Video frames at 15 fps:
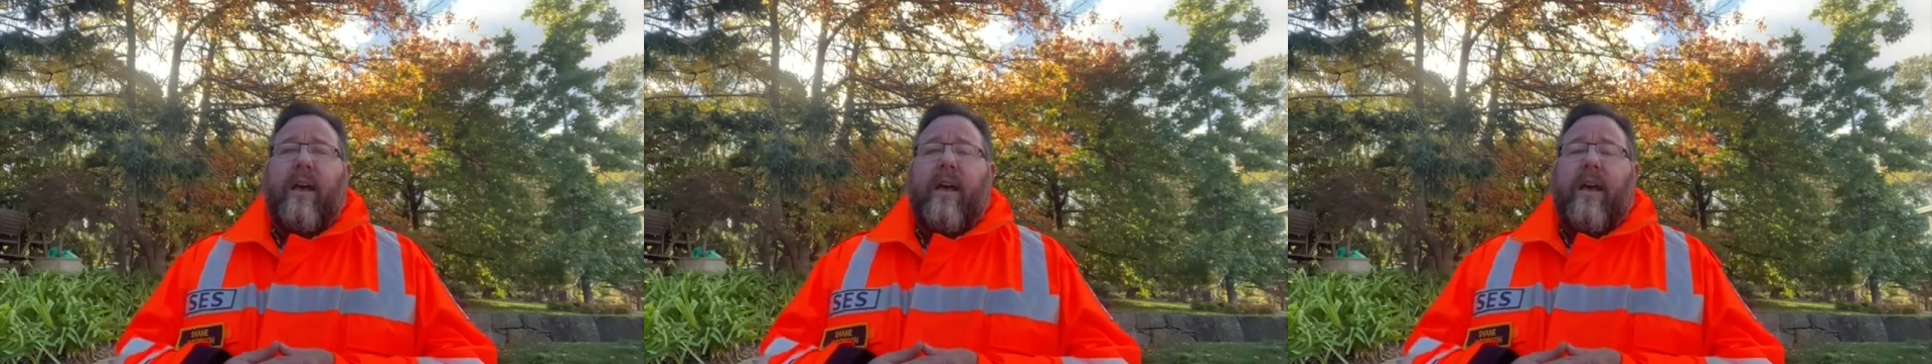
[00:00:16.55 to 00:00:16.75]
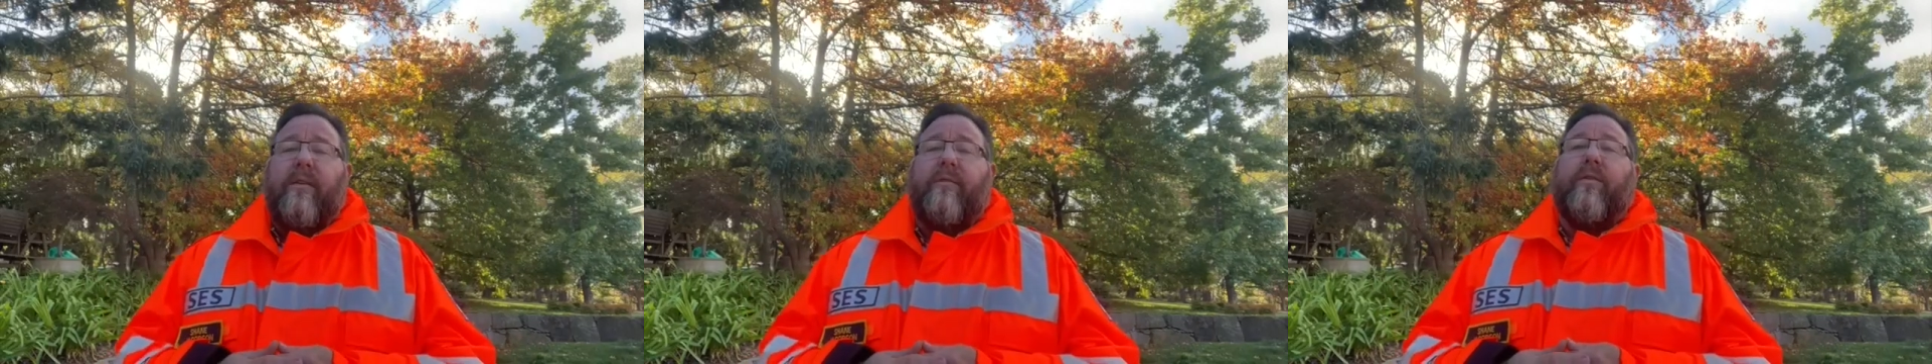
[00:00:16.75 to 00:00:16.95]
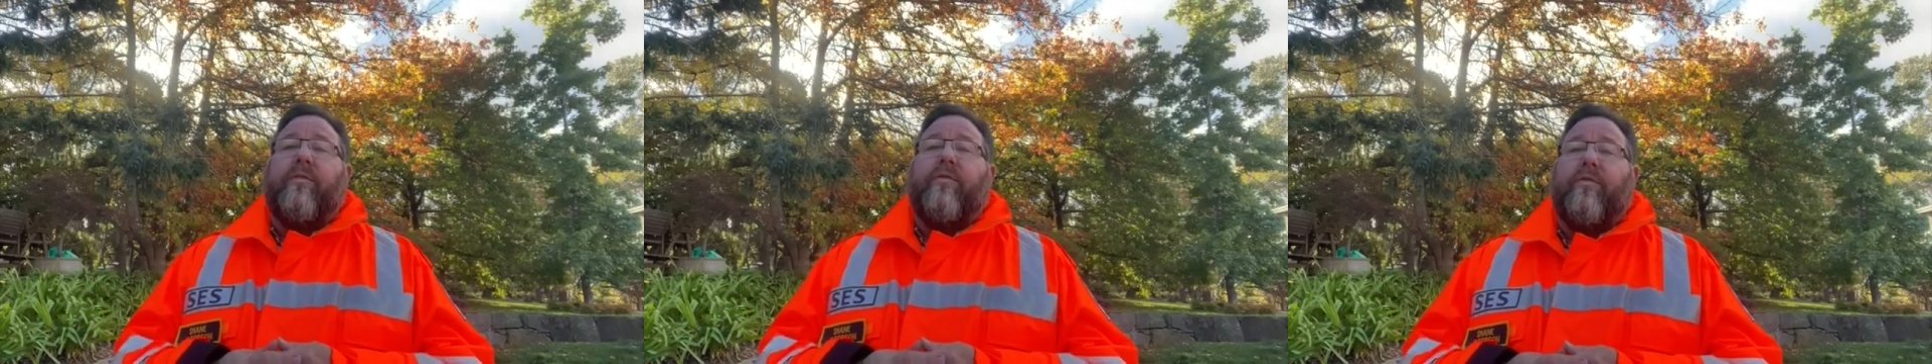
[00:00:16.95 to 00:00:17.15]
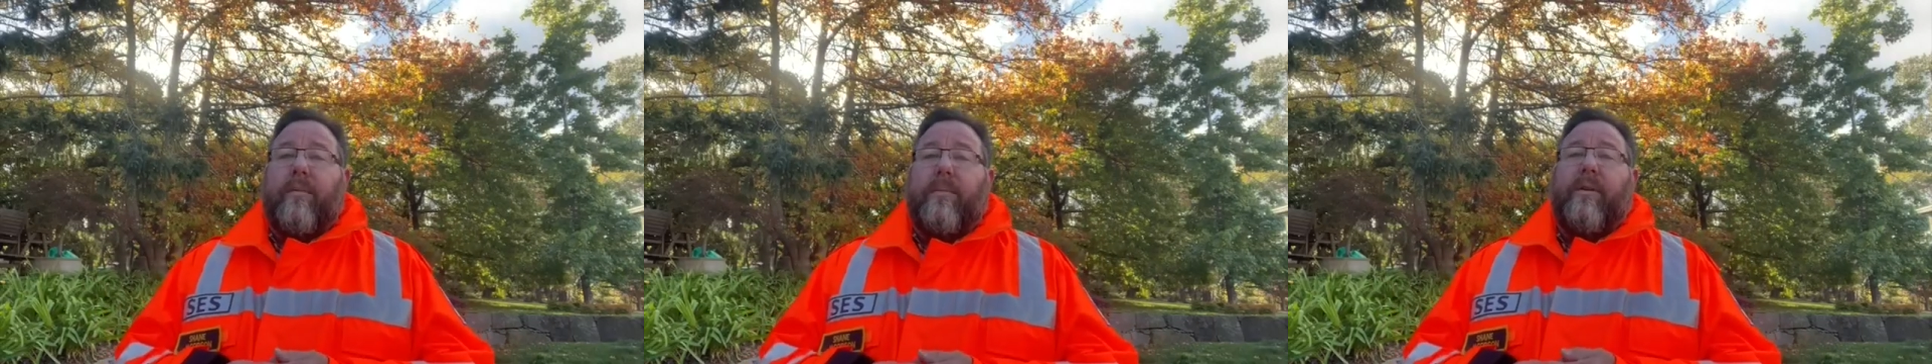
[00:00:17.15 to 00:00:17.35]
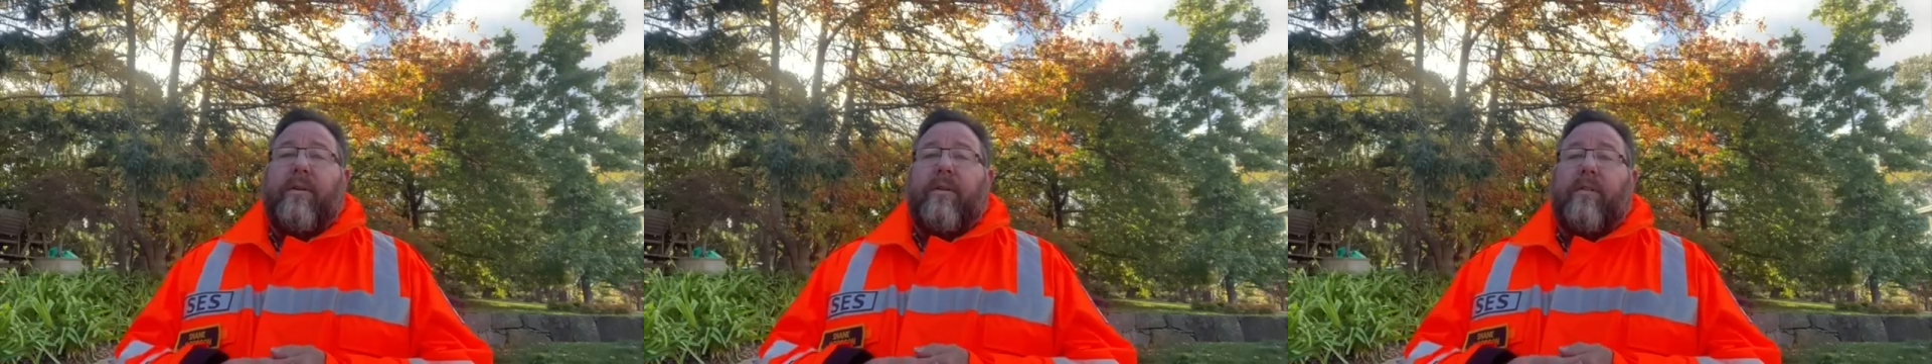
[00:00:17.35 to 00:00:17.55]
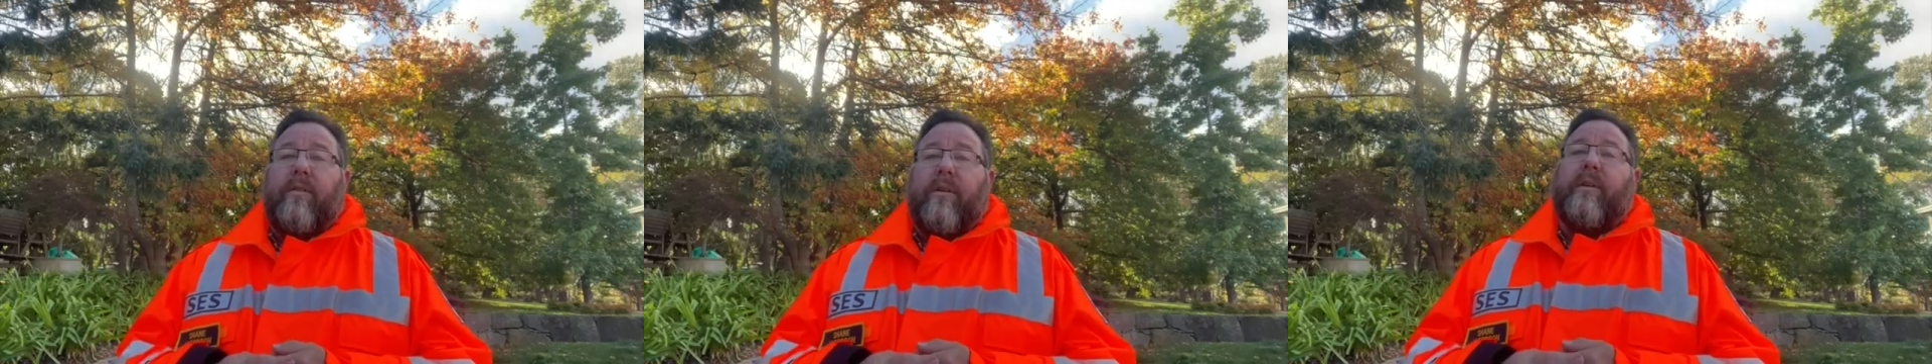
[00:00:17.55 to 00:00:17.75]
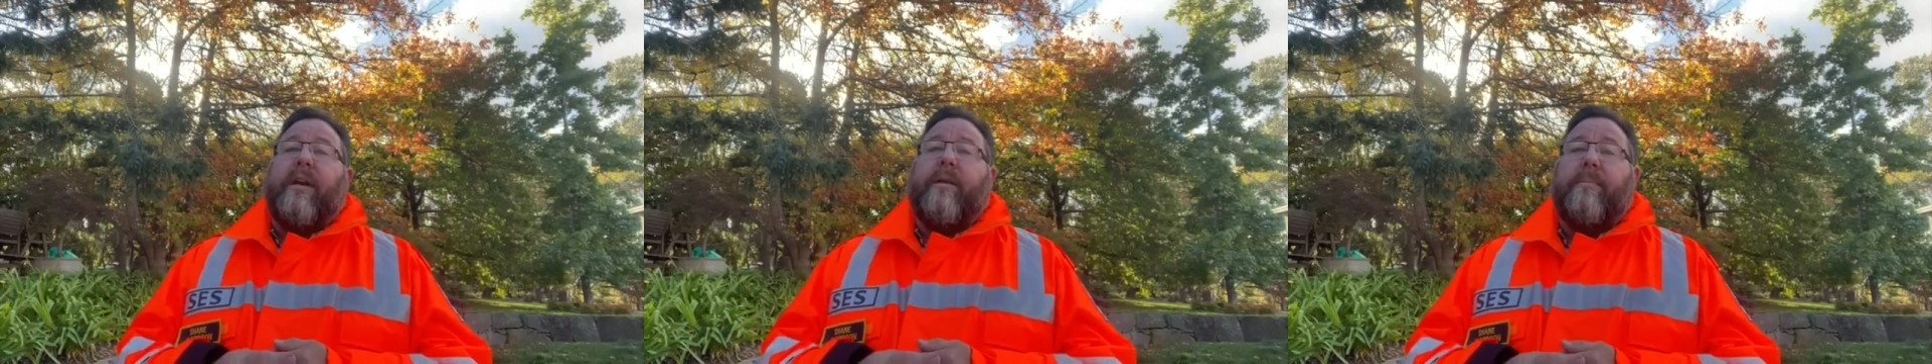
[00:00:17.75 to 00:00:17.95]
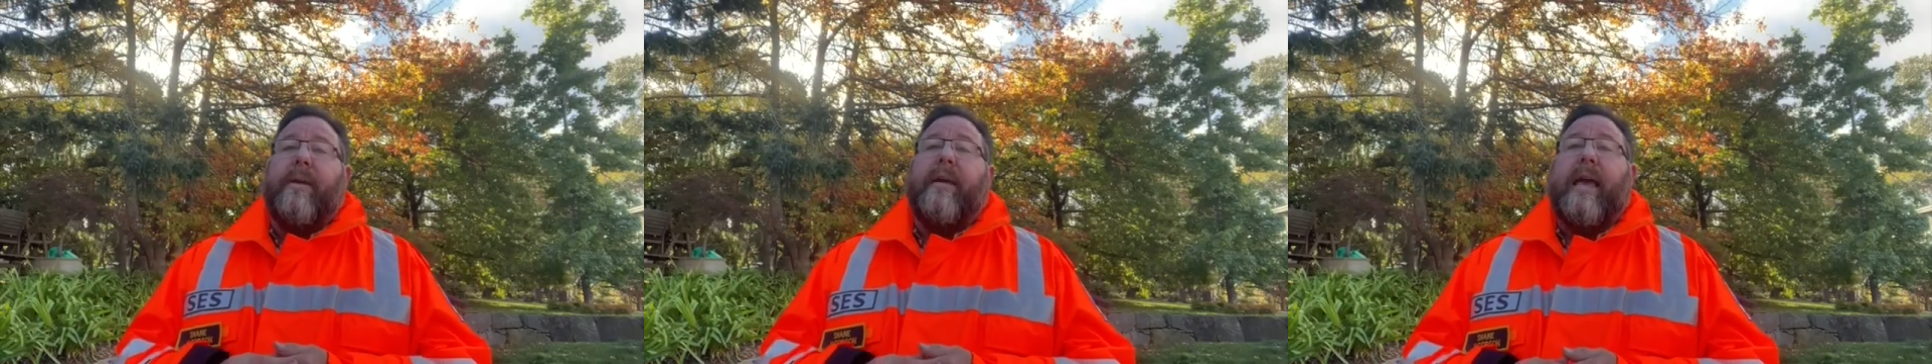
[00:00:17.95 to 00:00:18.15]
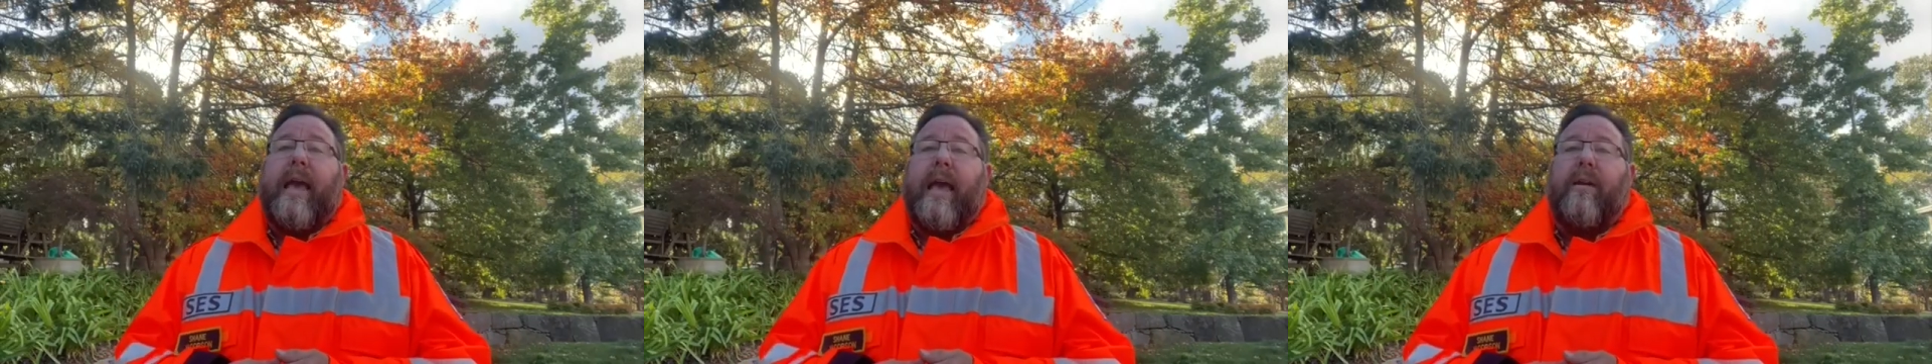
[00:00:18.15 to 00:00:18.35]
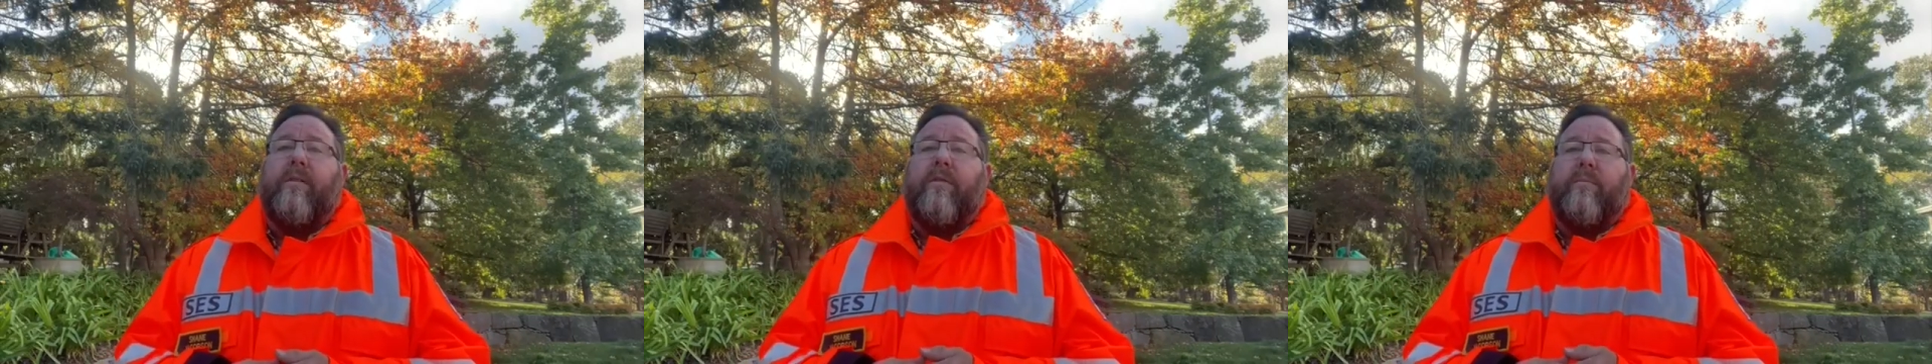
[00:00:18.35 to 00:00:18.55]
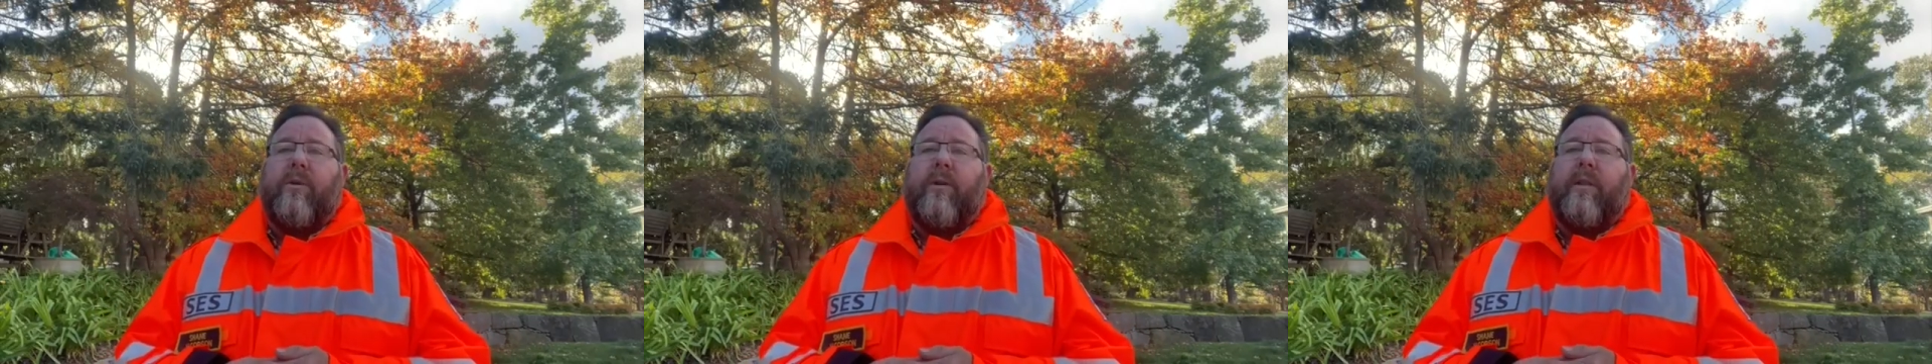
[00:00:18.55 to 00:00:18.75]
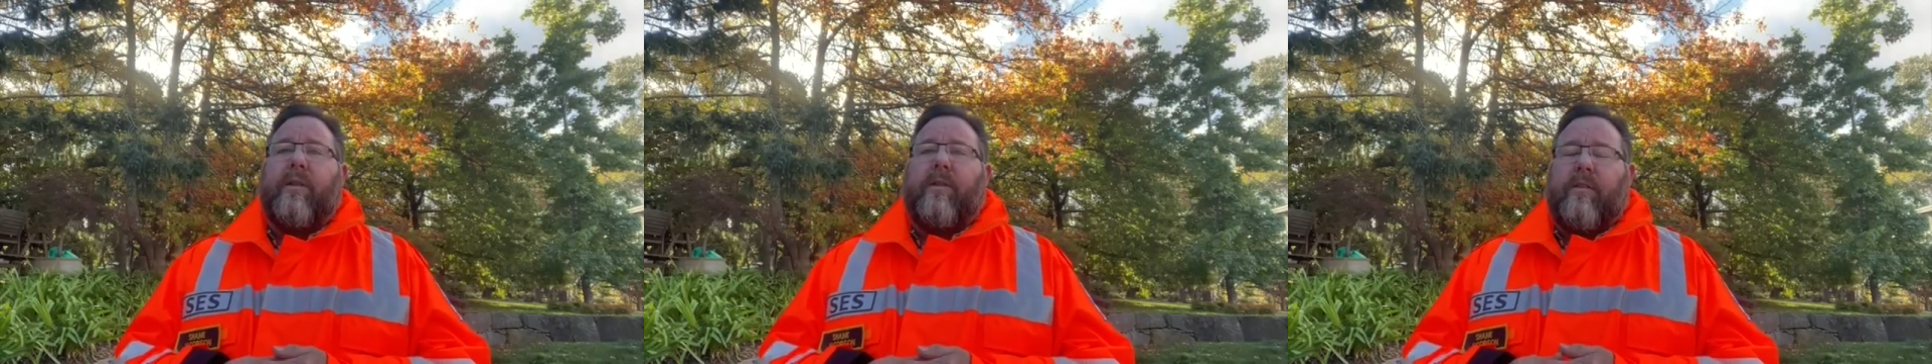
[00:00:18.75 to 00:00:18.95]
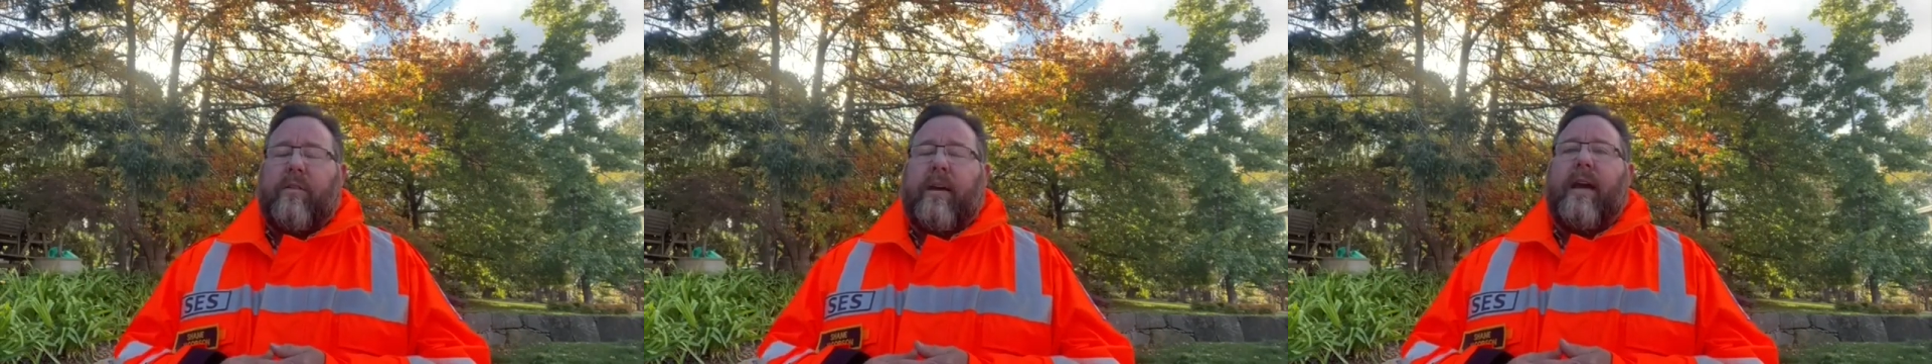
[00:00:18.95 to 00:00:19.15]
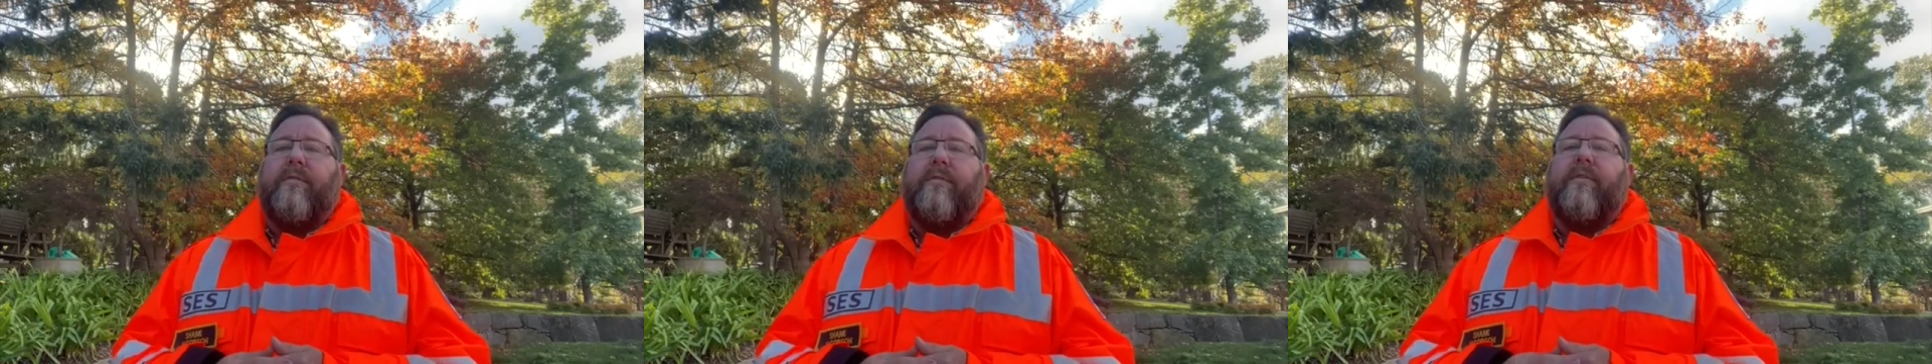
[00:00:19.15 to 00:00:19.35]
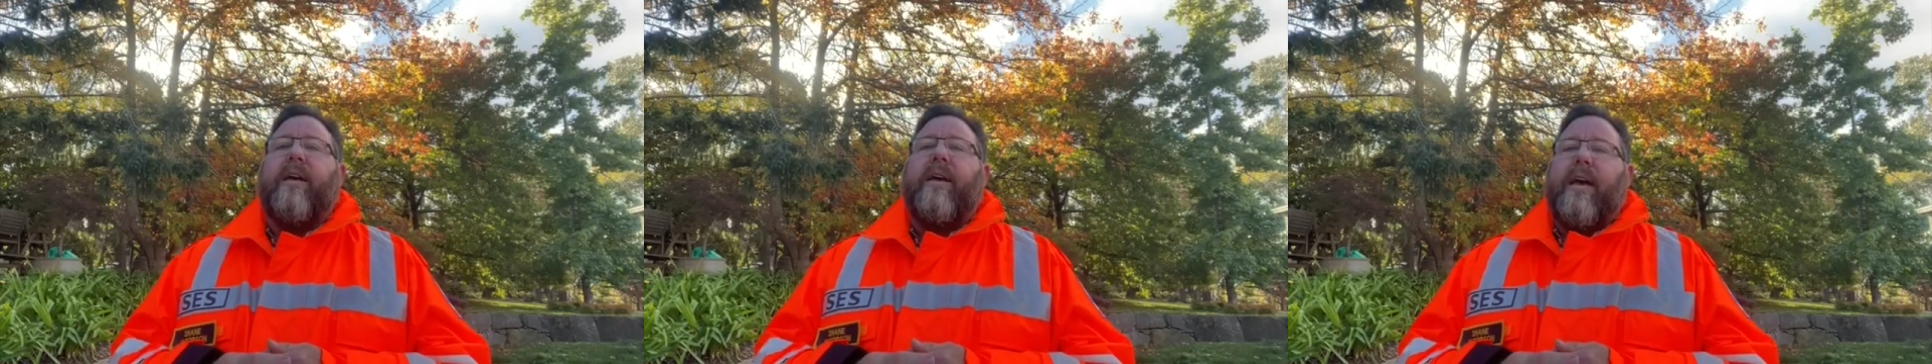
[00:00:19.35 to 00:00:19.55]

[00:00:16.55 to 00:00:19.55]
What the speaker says: have contributed to keeping our communities safe.